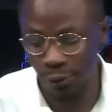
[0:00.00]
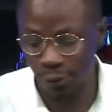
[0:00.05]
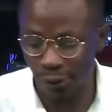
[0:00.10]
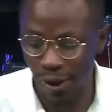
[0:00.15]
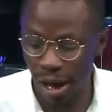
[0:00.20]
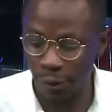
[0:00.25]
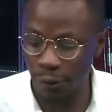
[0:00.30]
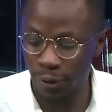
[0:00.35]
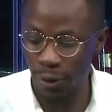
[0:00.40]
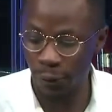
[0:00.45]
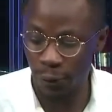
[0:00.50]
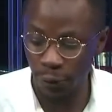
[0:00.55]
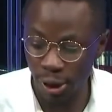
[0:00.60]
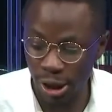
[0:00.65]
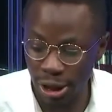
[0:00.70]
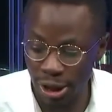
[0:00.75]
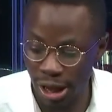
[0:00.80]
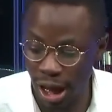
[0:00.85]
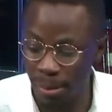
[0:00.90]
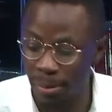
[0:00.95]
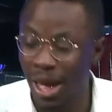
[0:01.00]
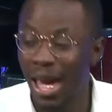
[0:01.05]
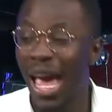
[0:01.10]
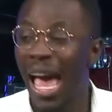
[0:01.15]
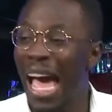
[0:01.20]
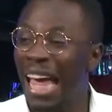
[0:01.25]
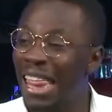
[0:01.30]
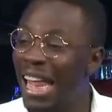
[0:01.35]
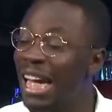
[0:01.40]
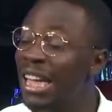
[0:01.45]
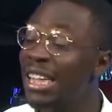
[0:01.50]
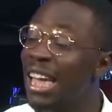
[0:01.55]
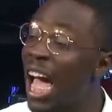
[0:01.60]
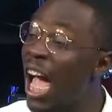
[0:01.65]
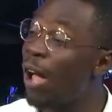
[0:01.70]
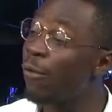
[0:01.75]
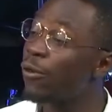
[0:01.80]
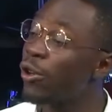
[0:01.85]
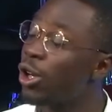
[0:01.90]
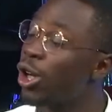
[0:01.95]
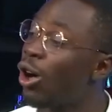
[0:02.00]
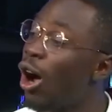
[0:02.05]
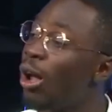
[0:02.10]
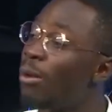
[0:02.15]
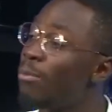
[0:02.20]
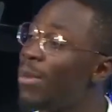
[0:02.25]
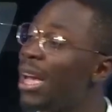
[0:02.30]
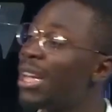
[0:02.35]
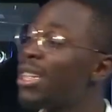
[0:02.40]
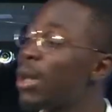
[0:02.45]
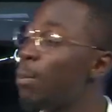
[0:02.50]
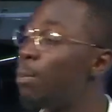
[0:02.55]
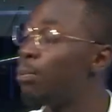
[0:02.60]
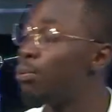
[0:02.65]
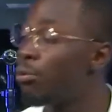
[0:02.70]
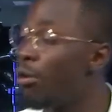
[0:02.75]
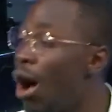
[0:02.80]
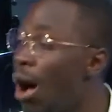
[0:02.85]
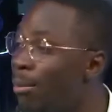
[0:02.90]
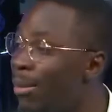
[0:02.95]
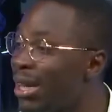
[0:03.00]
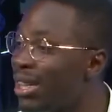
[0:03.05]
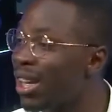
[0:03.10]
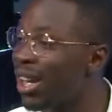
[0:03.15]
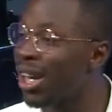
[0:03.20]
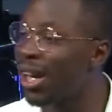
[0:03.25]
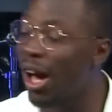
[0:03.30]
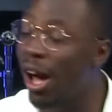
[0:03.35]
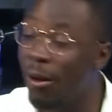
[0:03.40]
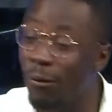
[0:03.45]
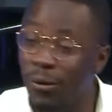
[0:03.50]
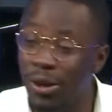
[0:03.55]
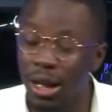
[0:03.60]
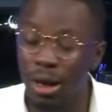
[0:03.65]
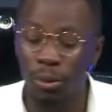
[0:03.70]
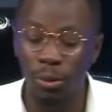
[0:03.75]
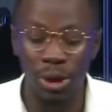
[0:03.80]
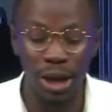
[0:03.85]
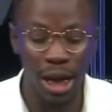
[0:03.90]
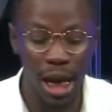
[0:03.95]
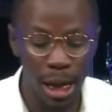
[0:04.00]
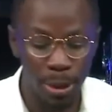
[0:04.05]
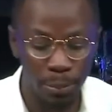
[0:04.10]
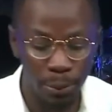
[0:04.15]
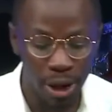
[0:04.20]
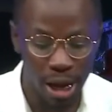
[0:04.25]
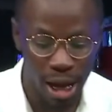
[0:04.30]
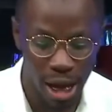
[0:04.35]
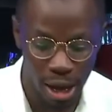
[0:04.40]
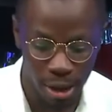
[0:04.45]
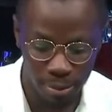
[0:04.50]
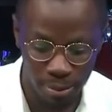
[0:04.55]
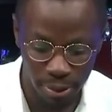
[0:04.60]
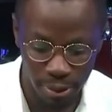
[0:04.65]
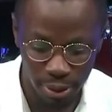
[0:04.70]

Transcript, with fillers: 5, for the first time. And that's after God makes a promise, a covenant with Abraham.